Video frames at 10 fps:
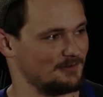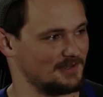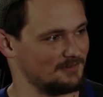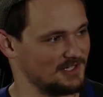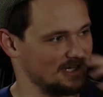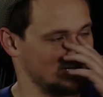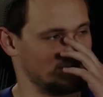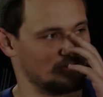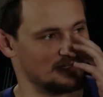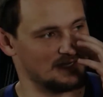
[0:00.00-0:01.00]
you with a machete
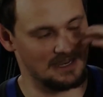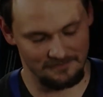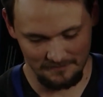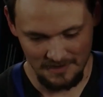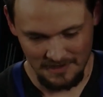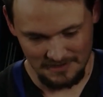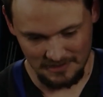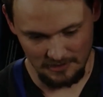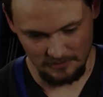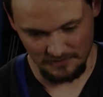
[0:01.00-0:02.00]
or a knife.
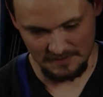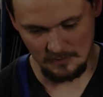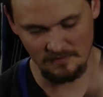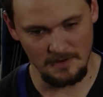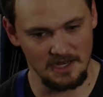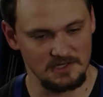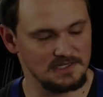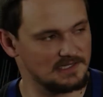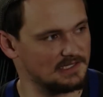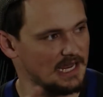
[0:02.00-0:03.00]
So this movie
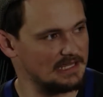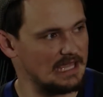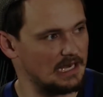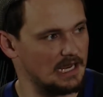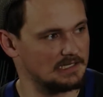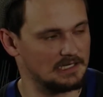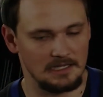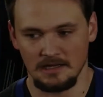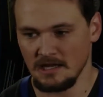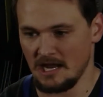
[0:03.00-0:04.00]
manages to take that
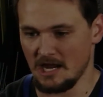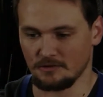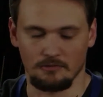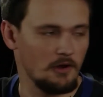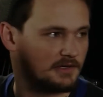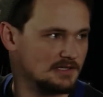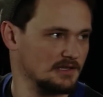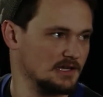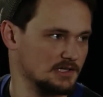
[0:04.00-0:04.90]
idea and throw it to the